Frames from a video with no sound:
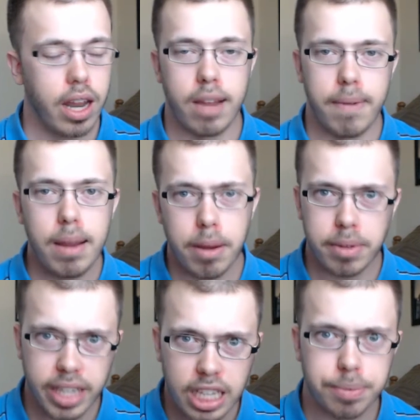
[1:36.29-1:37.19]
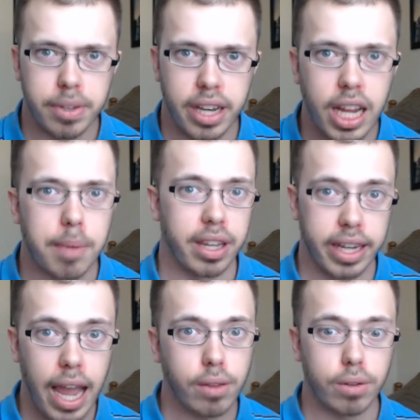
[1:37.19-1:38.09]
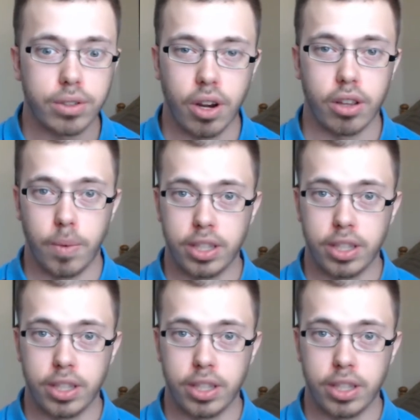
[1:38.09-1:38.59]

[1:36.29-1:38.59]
Now you may be able to guess from the name that gatherers are